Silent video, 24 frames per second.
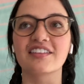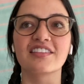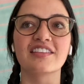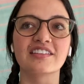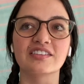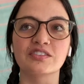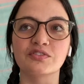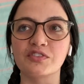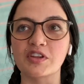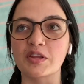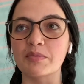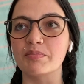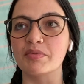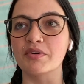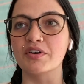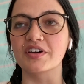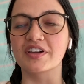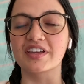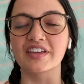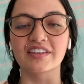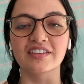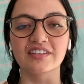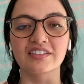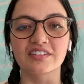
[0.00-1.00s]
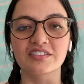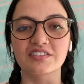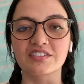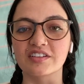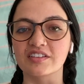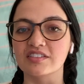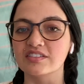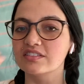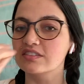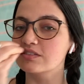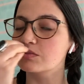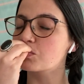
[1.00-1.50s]
this flip book is
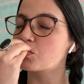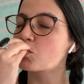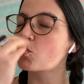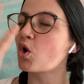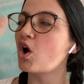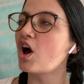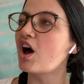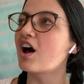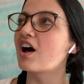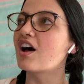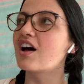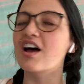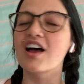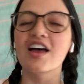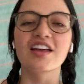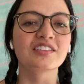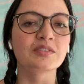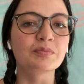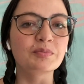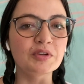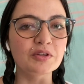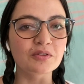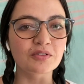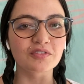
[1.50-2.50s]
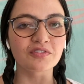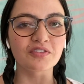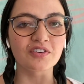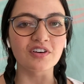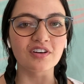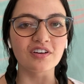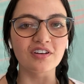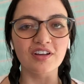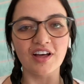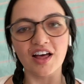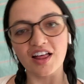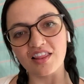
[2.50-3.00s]
just, wow, it's
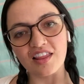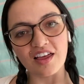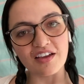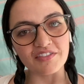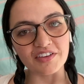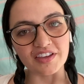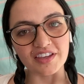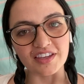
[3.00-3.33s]
beautiful. I love